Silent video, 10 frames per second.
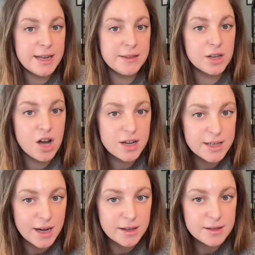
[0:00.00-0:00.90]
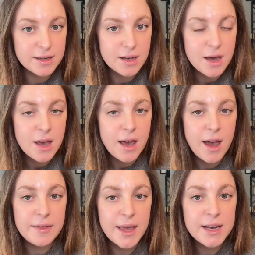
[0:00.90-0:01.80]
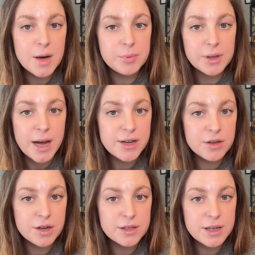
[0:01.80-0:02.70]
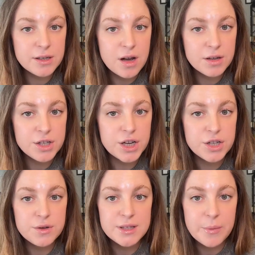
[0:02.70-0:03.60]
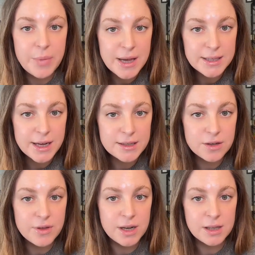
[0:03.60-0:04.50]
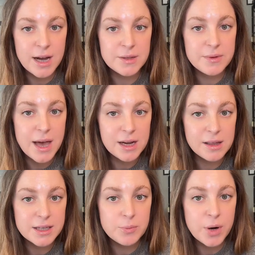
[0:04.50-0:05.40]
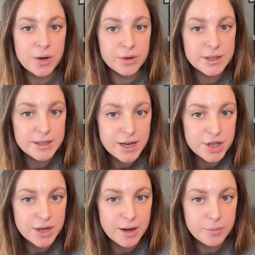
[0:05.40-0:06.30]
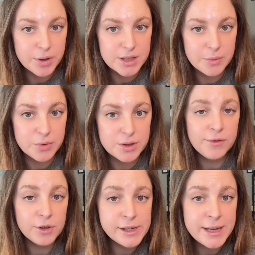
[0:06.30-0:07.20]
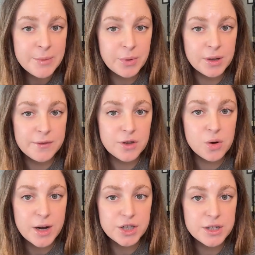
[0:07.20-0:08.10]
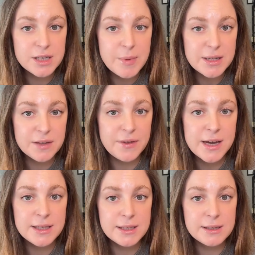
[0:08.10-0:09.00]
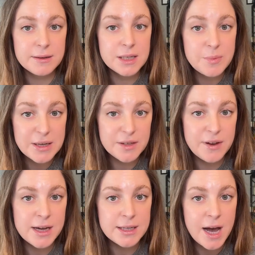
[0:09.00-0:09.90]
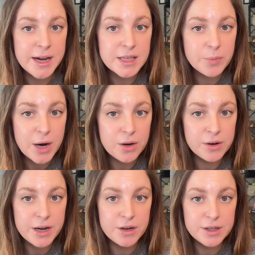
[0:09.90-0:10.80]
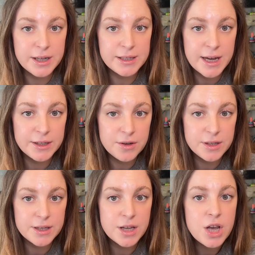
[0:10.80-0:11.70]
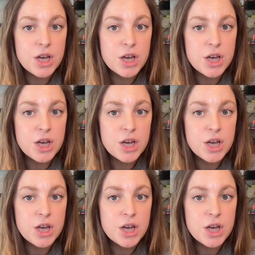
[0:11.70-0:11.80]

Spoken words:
in the context. And then apply your nursing knowledge and choose the best answer that aligns with NCLEX prioritization principles. For example, if the question specifies highest priority nursing diagnosis,